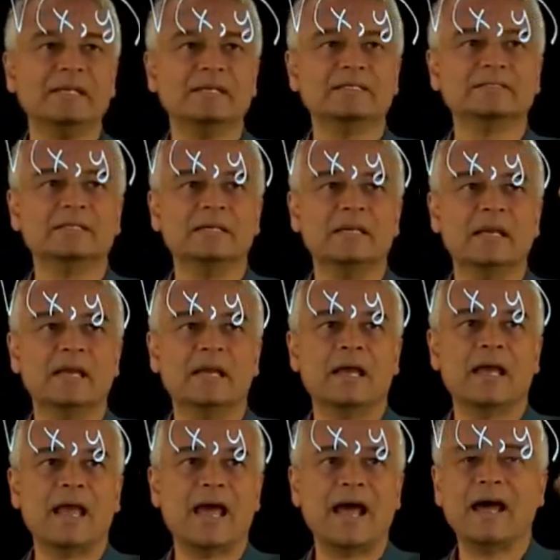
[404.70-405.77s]
is
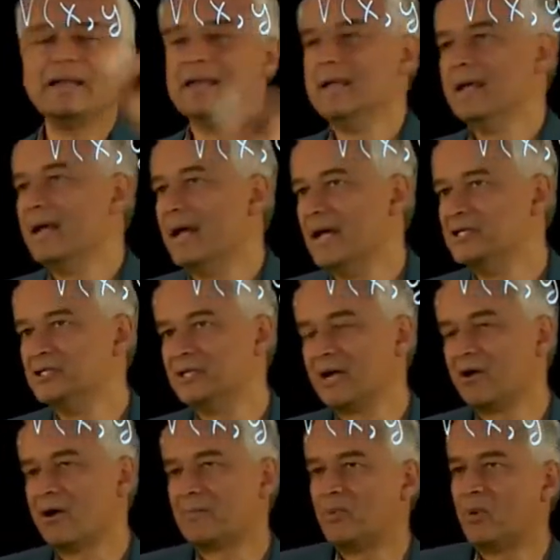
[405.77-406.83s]
at a
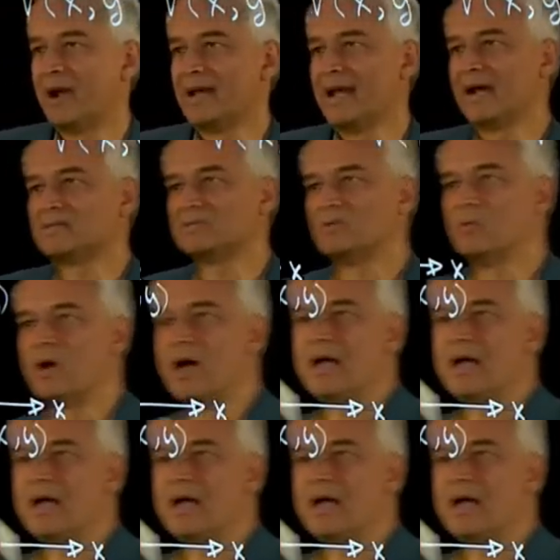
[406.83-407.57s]
generic point x and